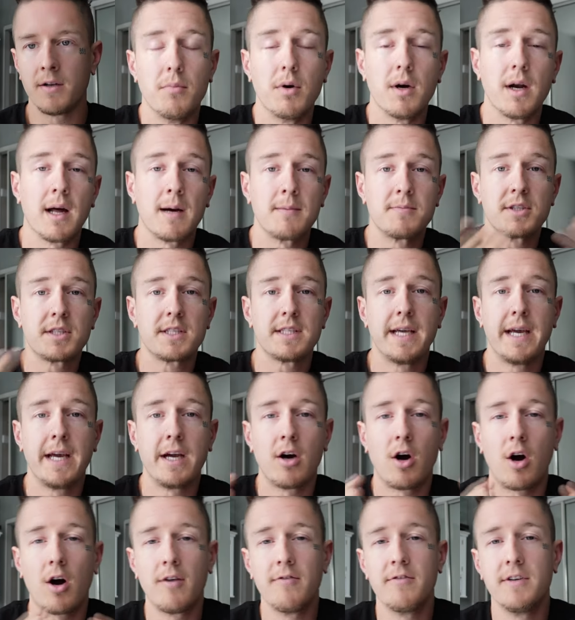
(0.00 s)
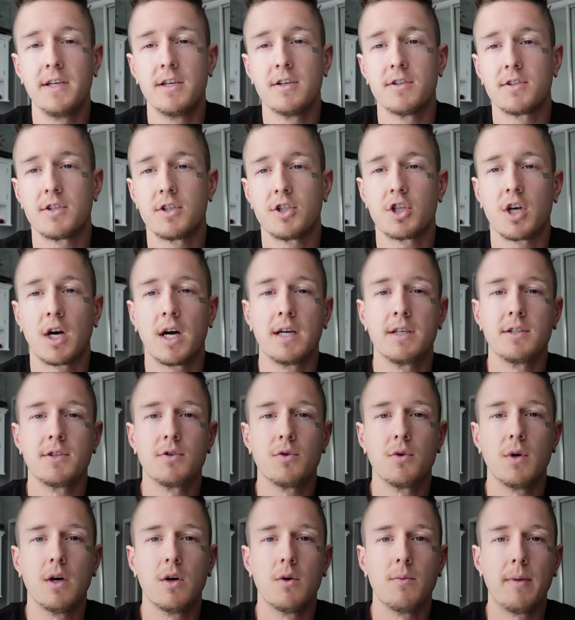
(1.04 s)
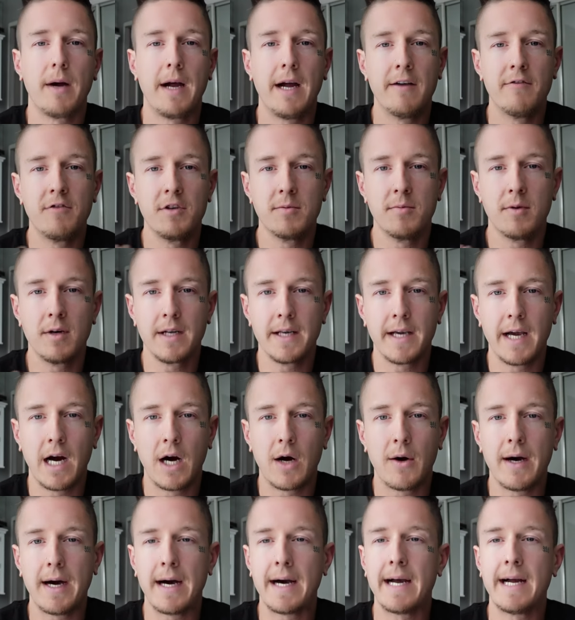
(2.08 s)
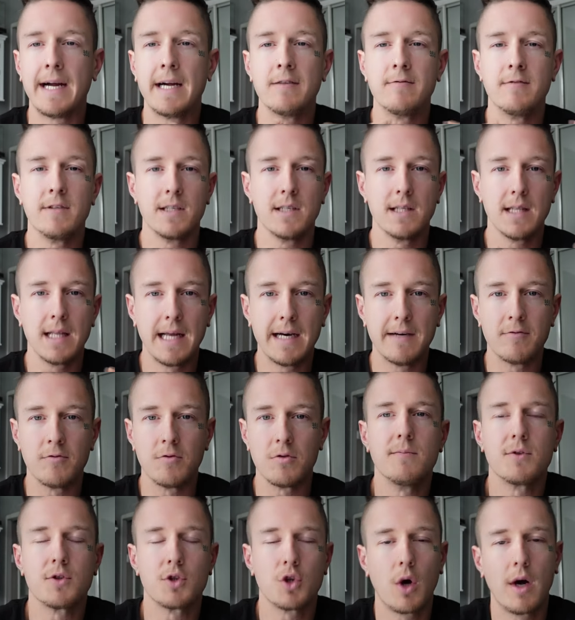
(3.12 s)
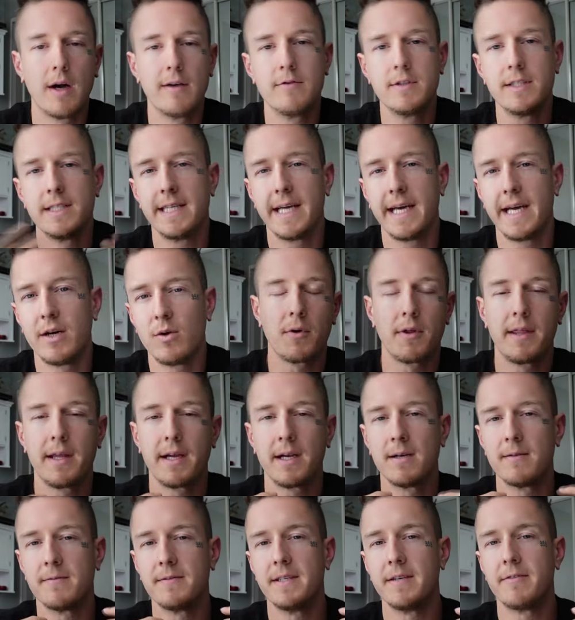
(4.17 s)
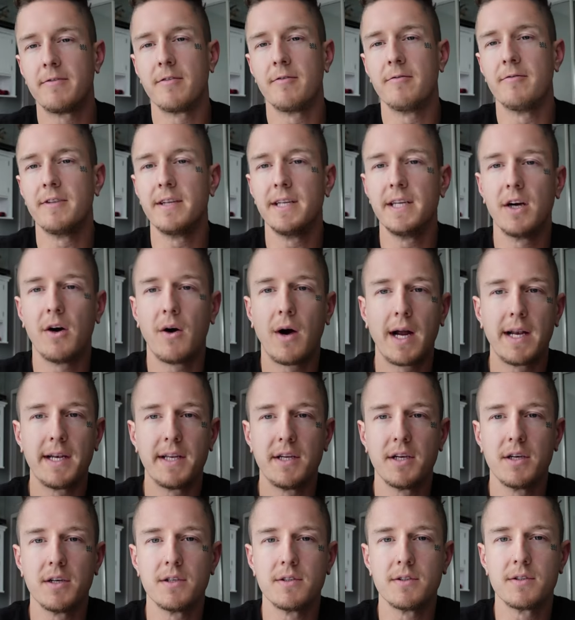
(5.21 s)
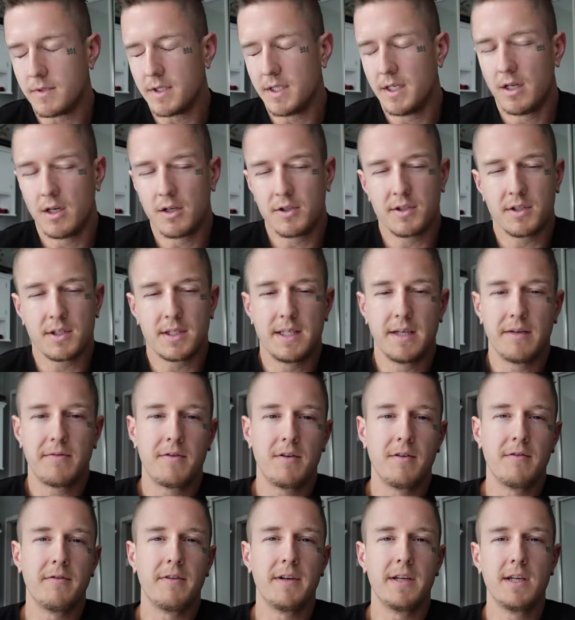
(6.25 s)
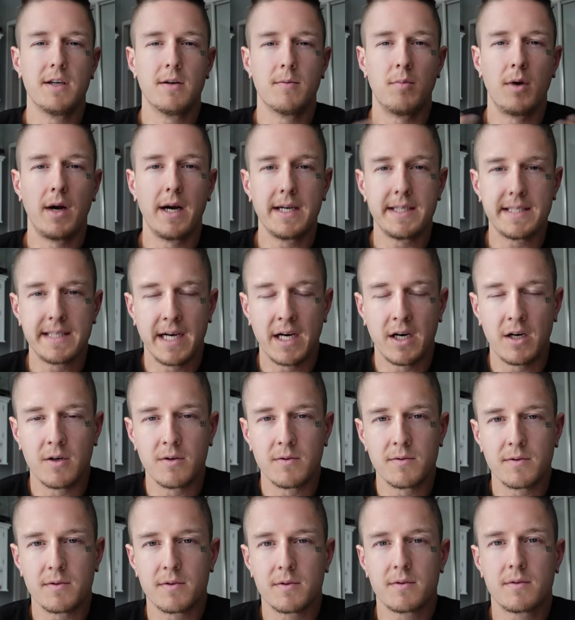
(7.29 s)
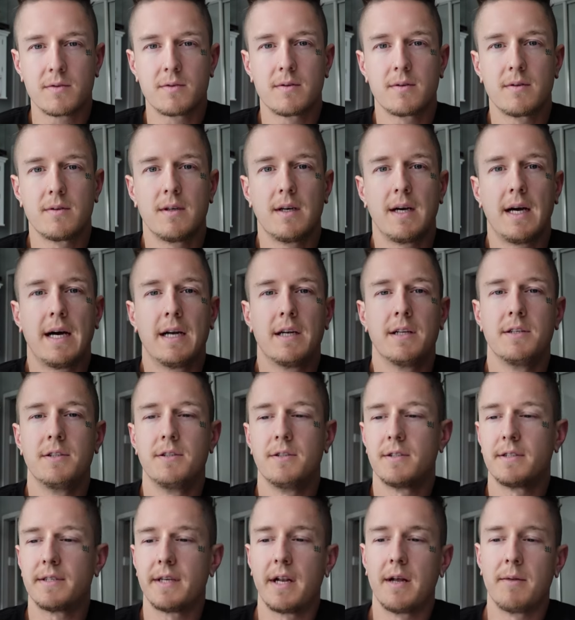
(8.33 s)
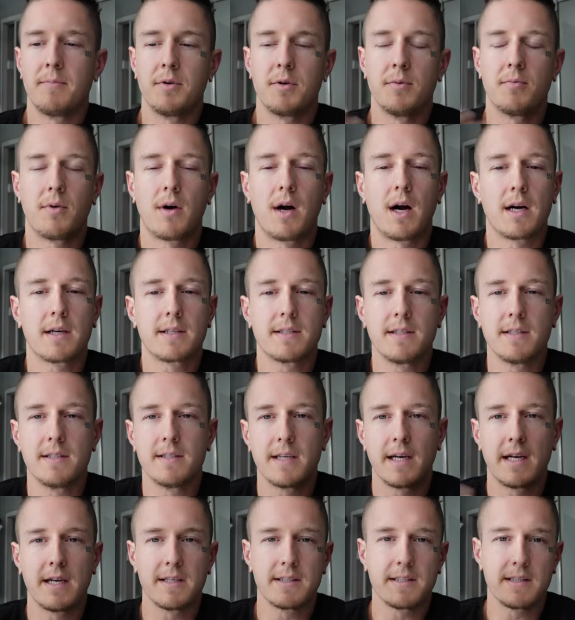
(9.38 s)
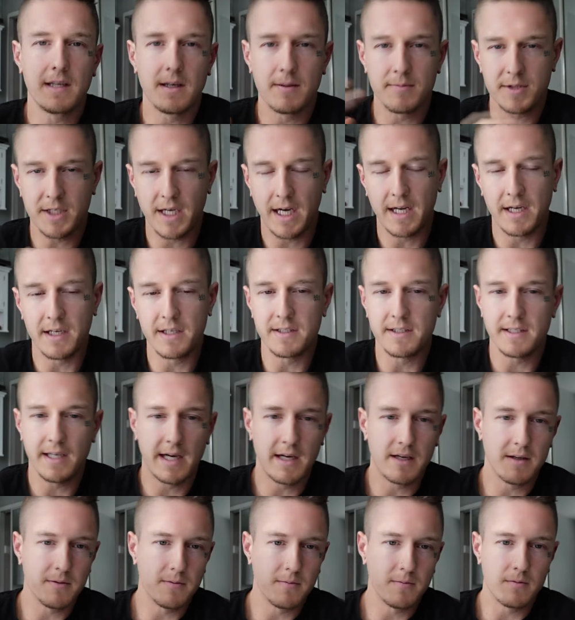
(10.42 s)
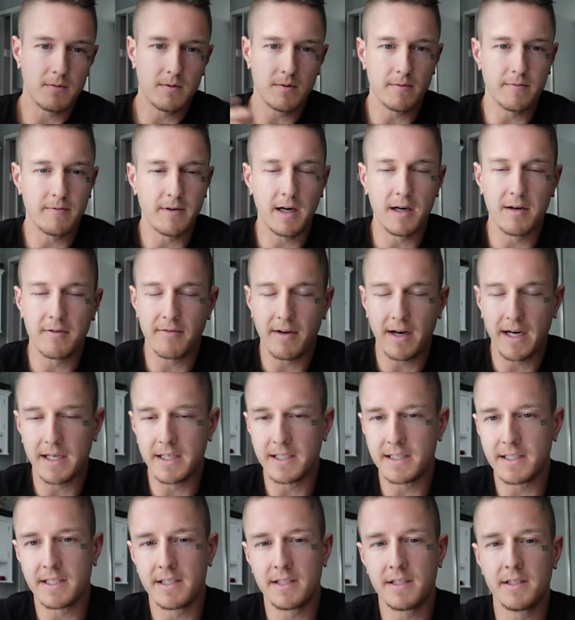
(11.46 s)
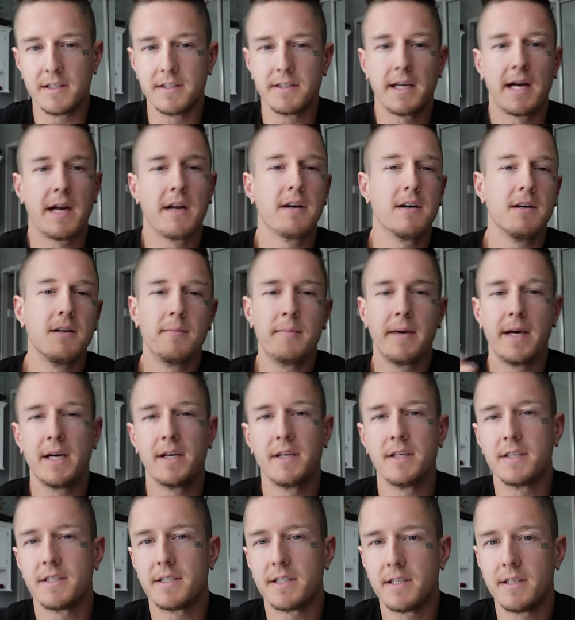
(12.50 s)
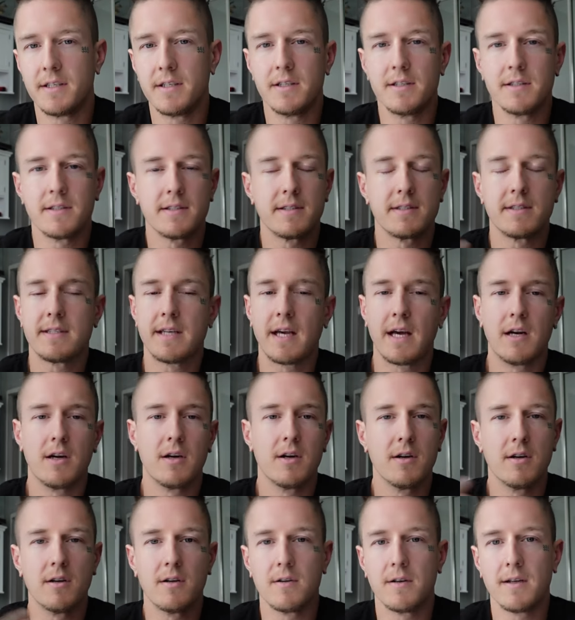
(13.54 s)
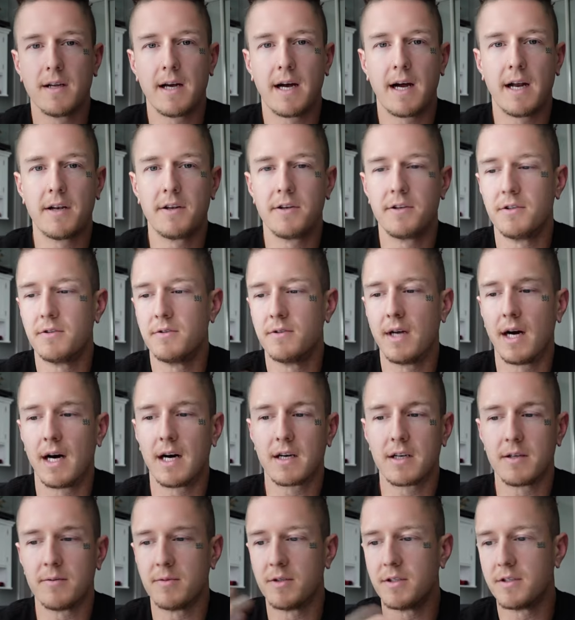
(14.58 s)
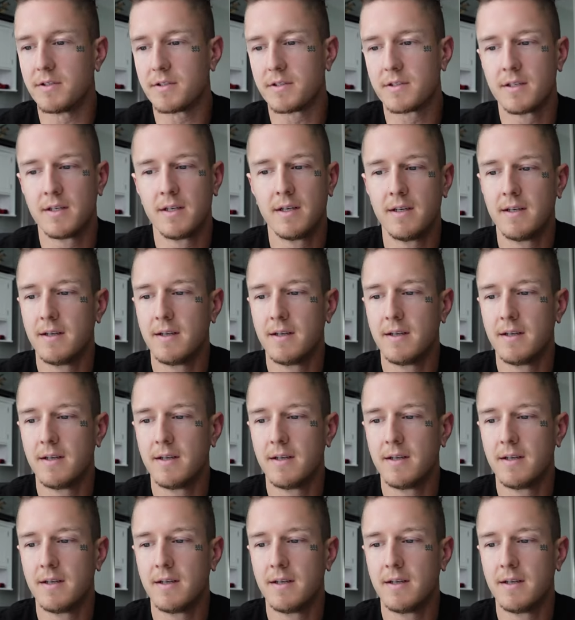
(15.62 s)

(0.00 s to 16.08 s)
But I'm just saying our videos are trying to help everybody out at every level. So every day we're thinking of different video ideas, you know, just different video breakdowns, how to set up your proxies, how to set up chatters, how to verify your Tinders, how to unban your Tinders, etc., how to do documents.